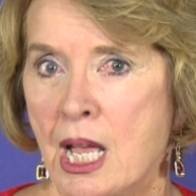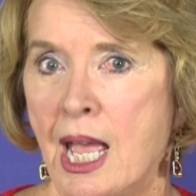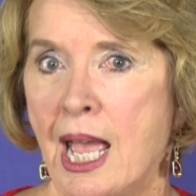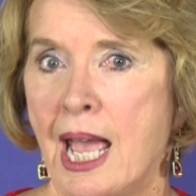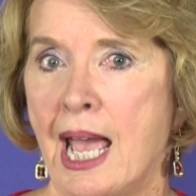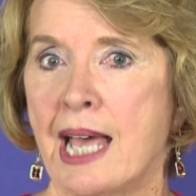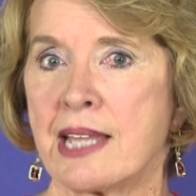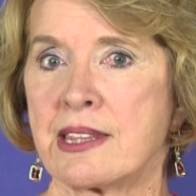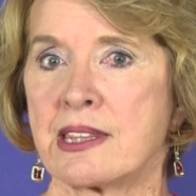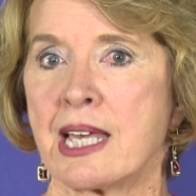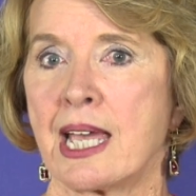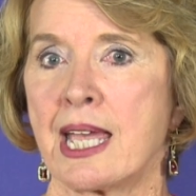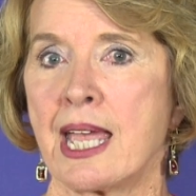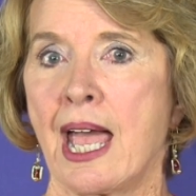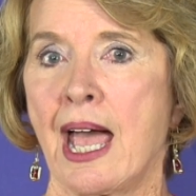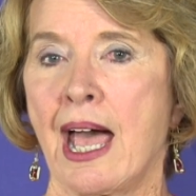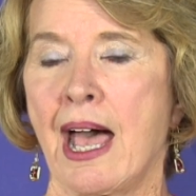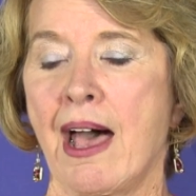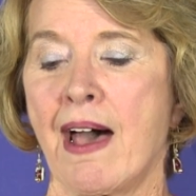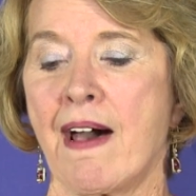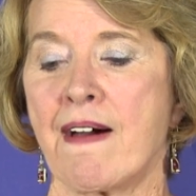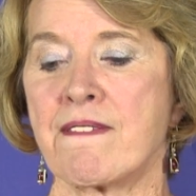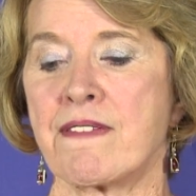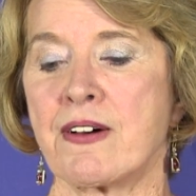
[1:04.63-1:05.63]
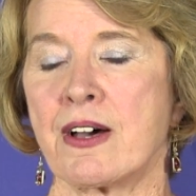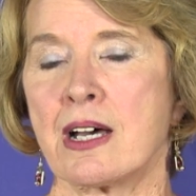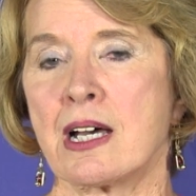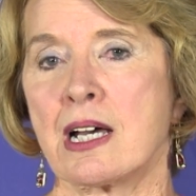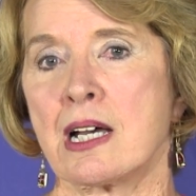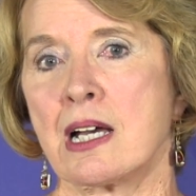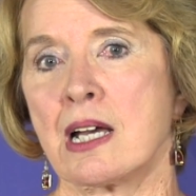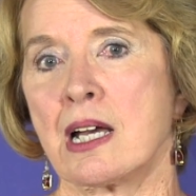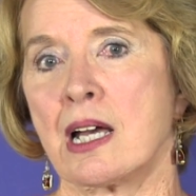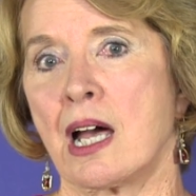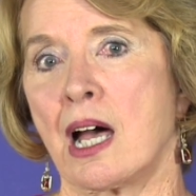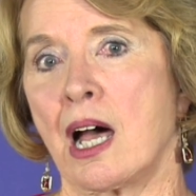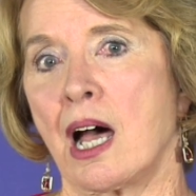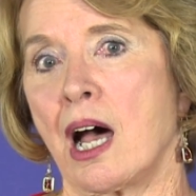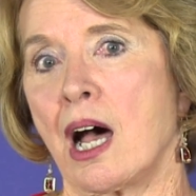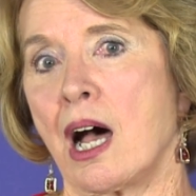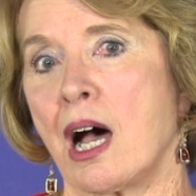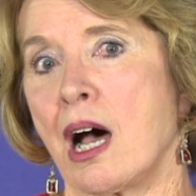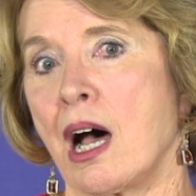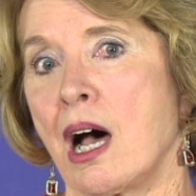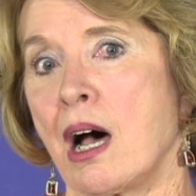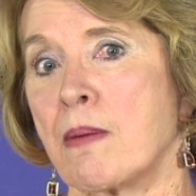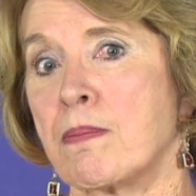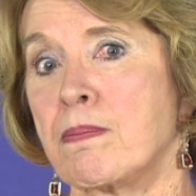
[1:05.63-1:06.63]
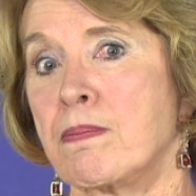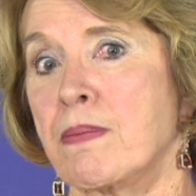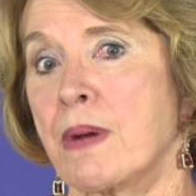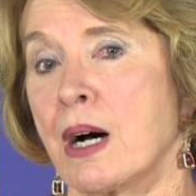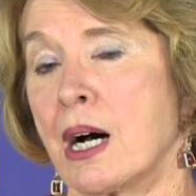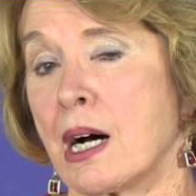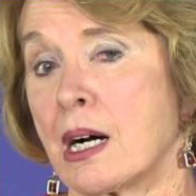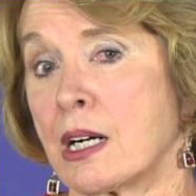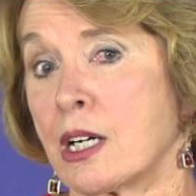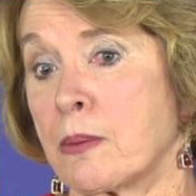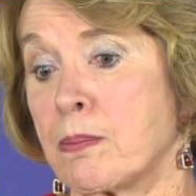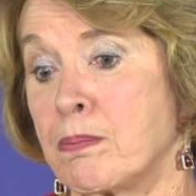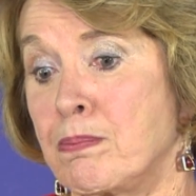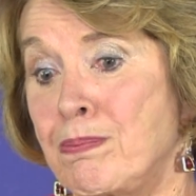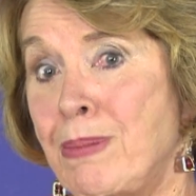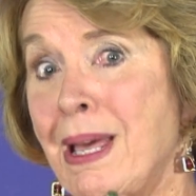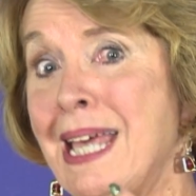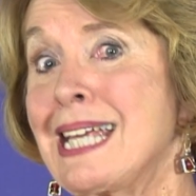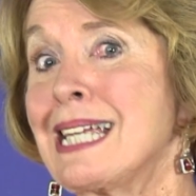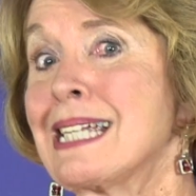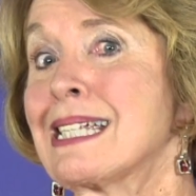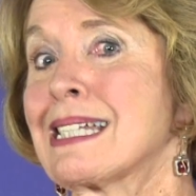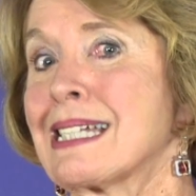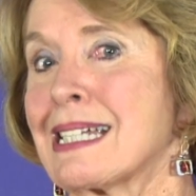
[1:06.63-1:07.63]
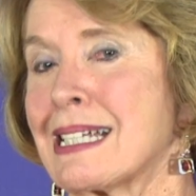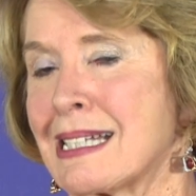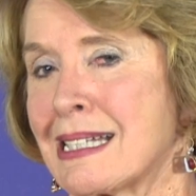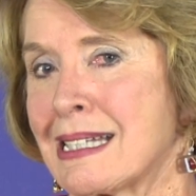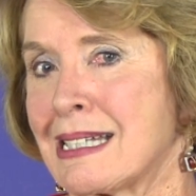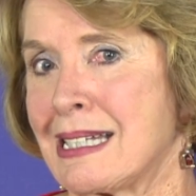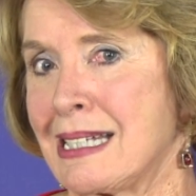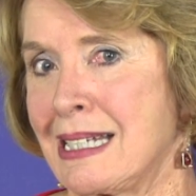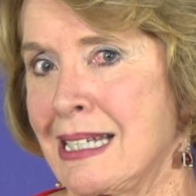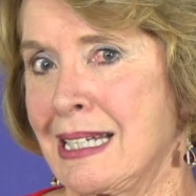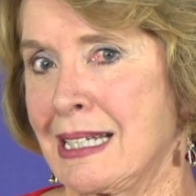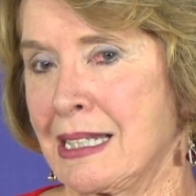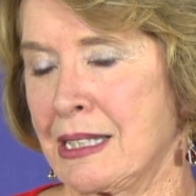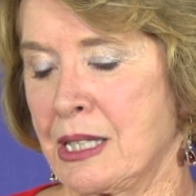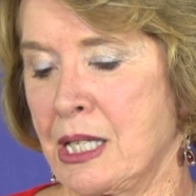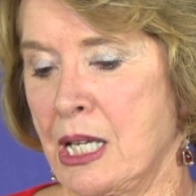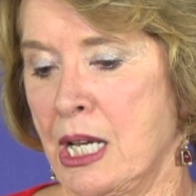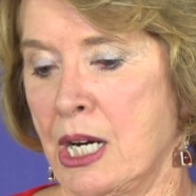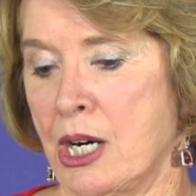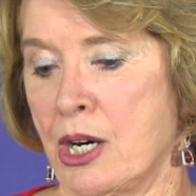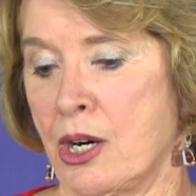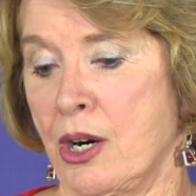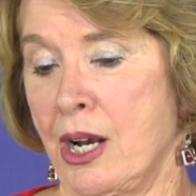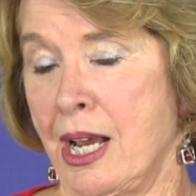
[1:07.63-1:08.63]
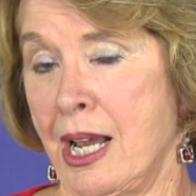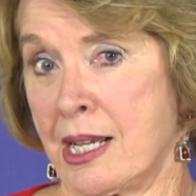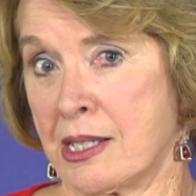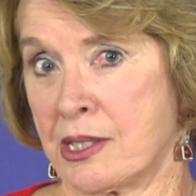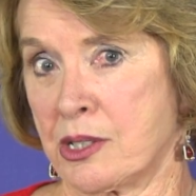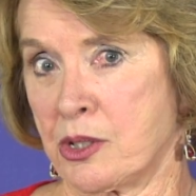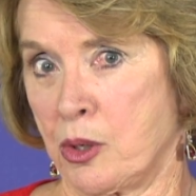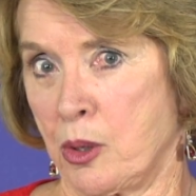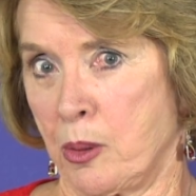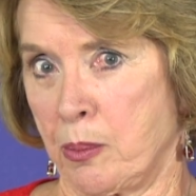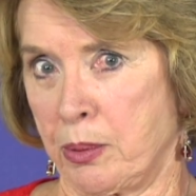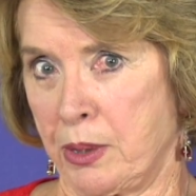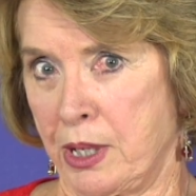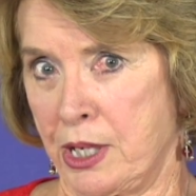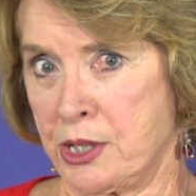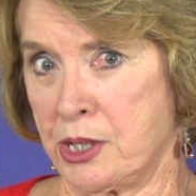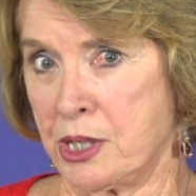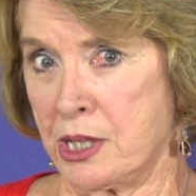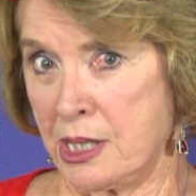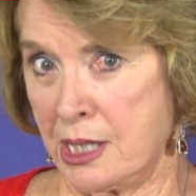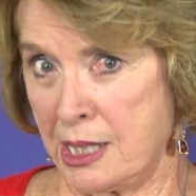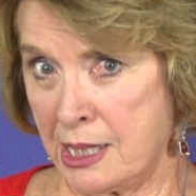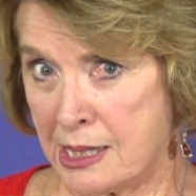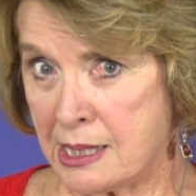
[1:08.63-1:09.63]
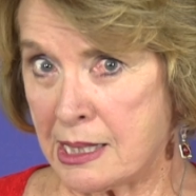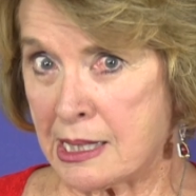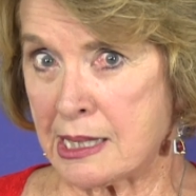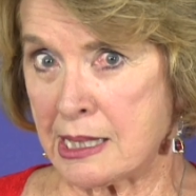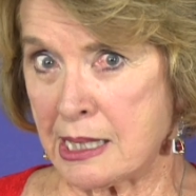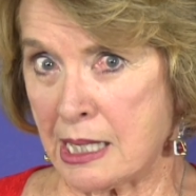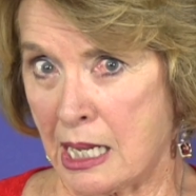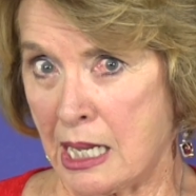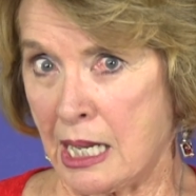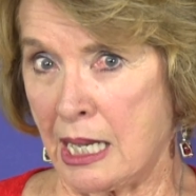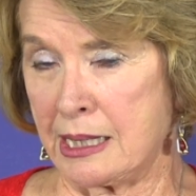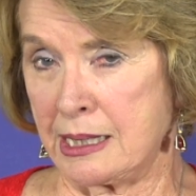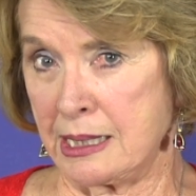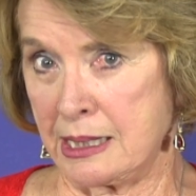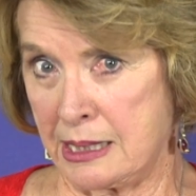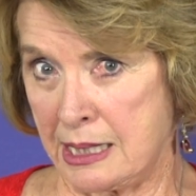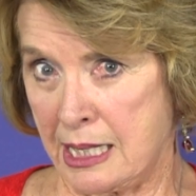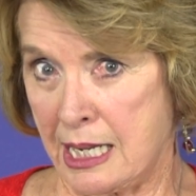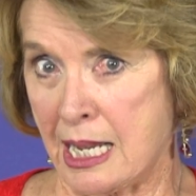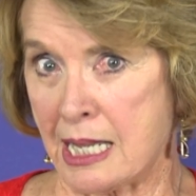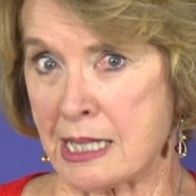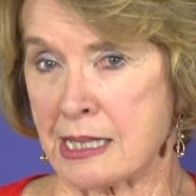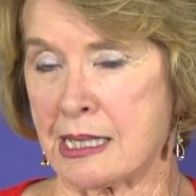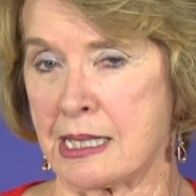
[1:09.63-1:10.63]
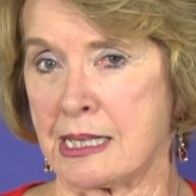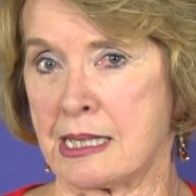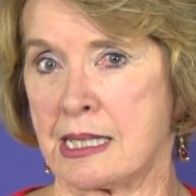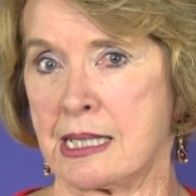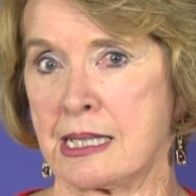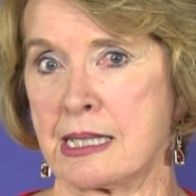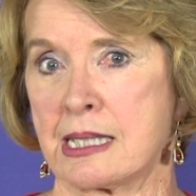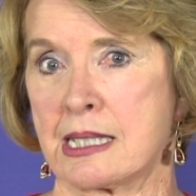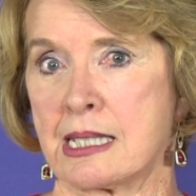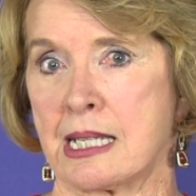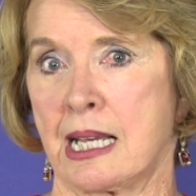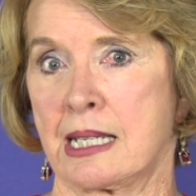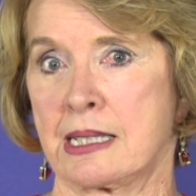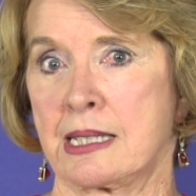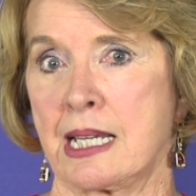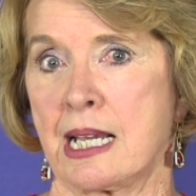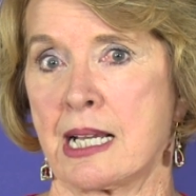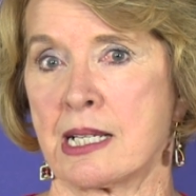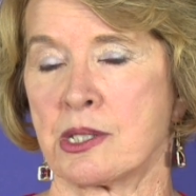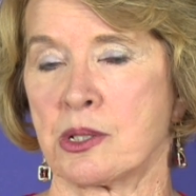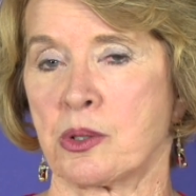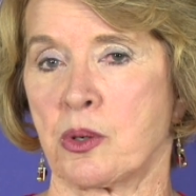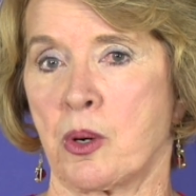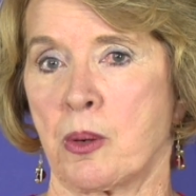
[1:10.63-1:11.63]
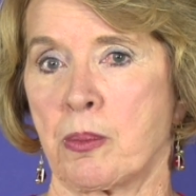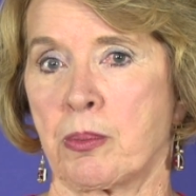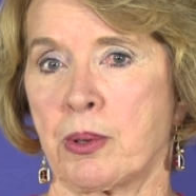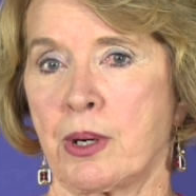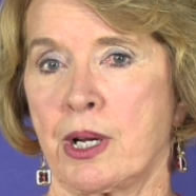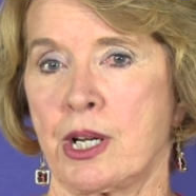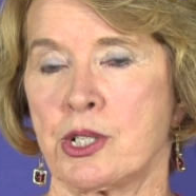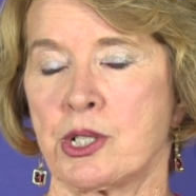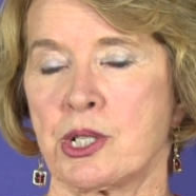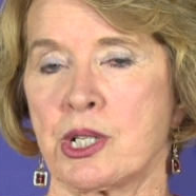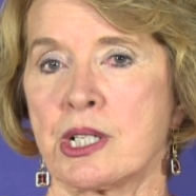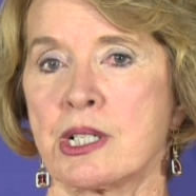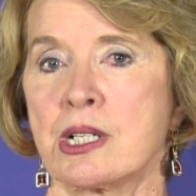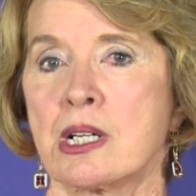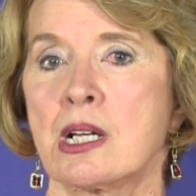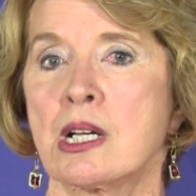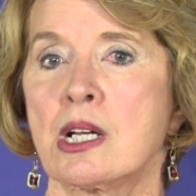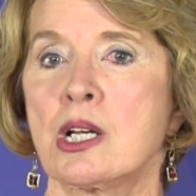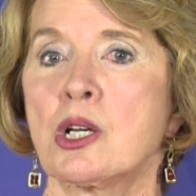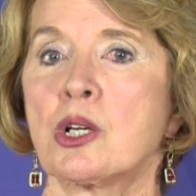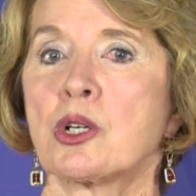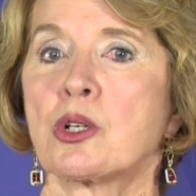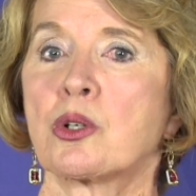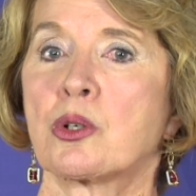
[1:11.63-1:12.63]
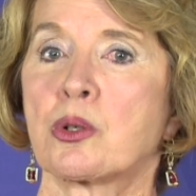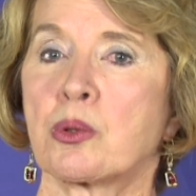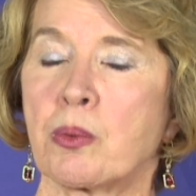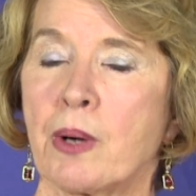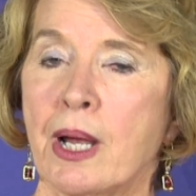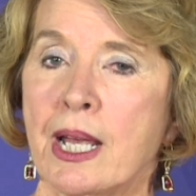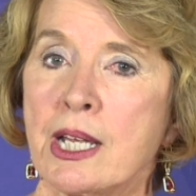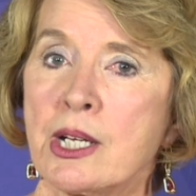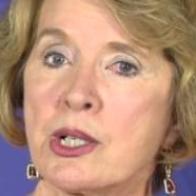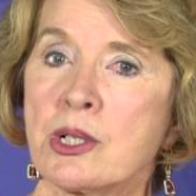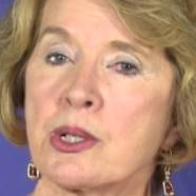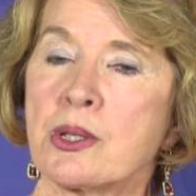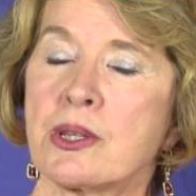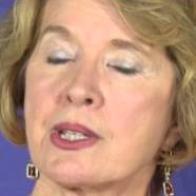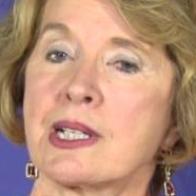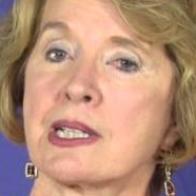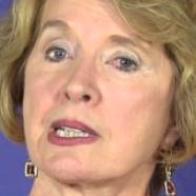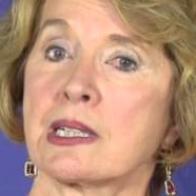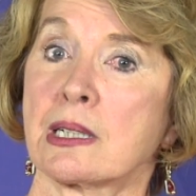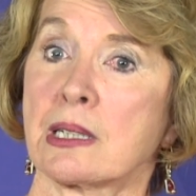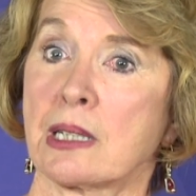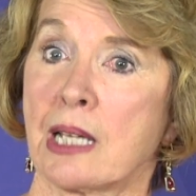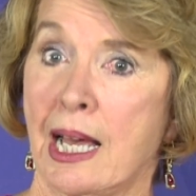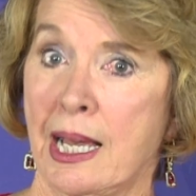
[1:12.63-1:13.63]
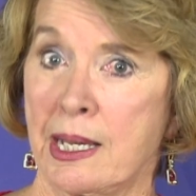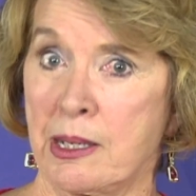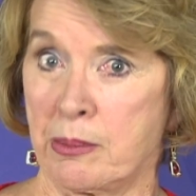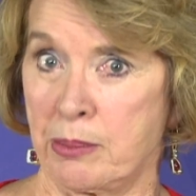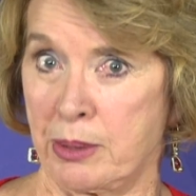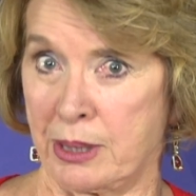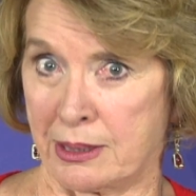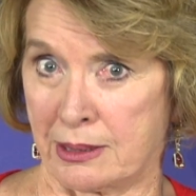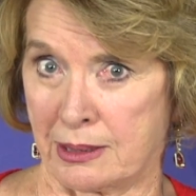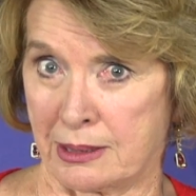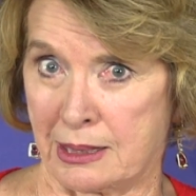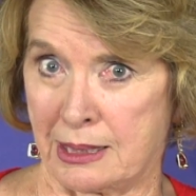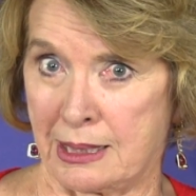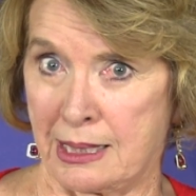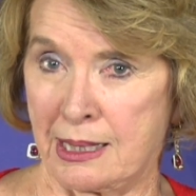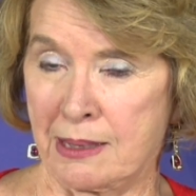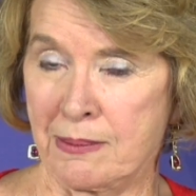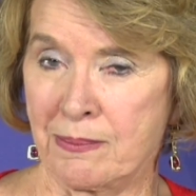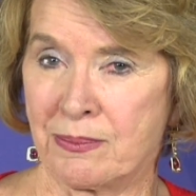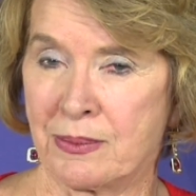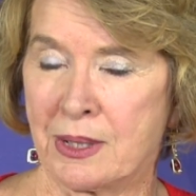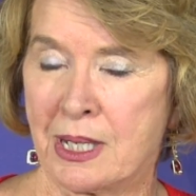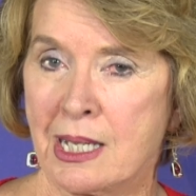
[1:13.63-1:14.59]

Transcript: and they have a basis in their S corporation in the assets inside the S corporation greater than the liability,